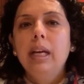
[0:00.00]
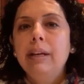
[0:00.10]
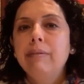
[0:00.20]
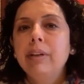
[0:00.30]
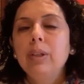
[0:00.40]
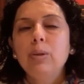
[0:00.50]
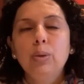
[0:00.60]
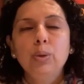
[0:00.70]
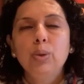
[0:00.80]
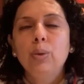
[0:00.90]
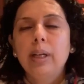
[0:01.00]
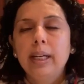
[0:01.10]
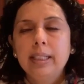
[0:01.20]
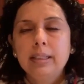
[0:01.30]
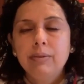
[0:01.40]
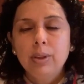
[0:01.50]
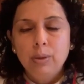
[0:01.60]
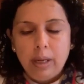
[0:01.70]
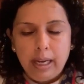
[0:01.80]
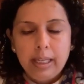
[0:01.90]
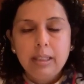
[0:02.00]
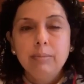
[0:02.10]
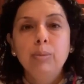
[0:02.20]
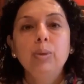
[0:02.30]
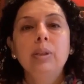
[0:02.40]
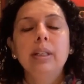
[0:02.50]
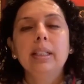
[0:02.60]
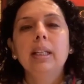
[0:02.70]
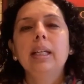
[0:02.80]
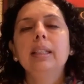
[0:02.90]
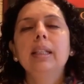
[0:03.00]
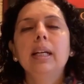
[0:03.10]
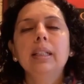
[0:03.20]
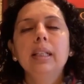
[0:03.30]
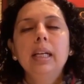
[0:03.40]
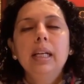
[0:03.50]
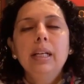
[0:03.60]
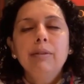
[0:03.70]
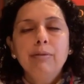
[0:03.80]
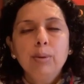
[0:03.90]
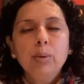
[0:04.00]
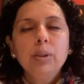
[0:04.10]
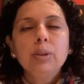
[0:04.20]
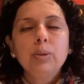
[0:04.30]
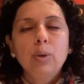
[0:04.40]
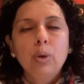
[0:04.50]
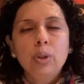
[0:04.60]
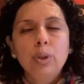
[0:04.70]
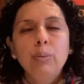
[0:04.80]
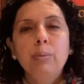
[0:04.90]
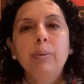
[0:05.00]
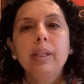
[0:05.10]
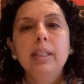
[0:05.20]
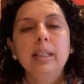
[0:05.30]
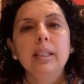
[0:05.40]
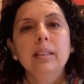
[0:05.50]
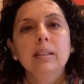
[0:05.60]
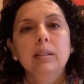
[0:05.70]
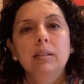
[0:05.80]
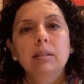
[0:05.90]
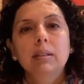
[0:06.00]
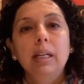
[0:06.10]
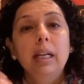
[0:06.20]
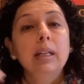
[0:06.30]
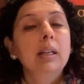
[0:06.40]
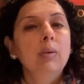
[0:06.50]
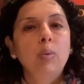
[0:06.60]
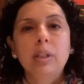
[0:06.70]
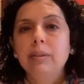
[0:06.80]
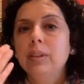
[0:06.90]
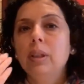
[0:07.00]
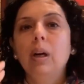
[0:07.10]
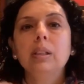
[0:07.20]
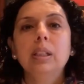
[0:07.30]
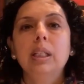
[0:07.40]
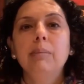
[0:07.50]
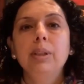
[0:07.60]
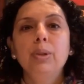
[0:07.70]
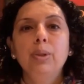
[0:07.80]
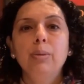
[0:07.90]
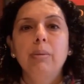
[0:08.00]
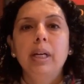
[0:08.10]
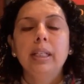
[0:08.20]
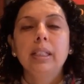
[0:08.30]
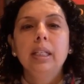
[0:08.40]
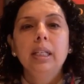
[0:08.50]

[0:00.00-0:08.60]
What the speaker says: And when you close your eyes with your hand mudra in like that, focus on your breathing. Whatever thoughts are coming to your mind,